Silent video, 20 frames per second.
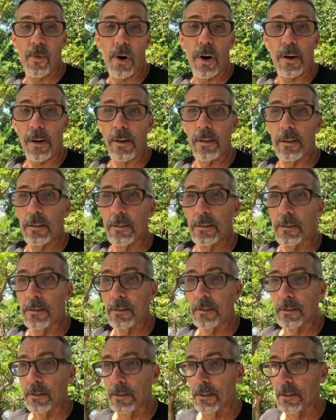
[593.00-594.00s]
water.
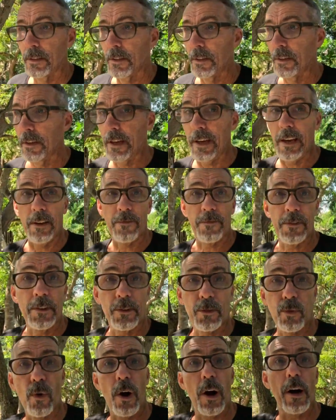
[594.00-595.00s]
And if
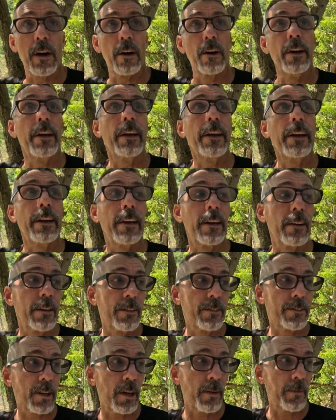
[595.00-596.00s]
this water in here
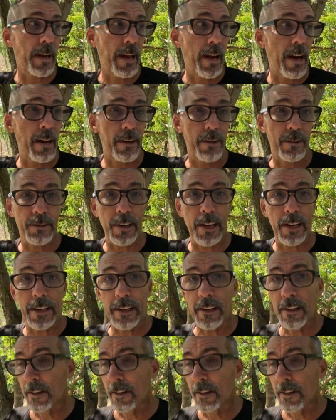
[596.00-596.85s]
that's coming out is any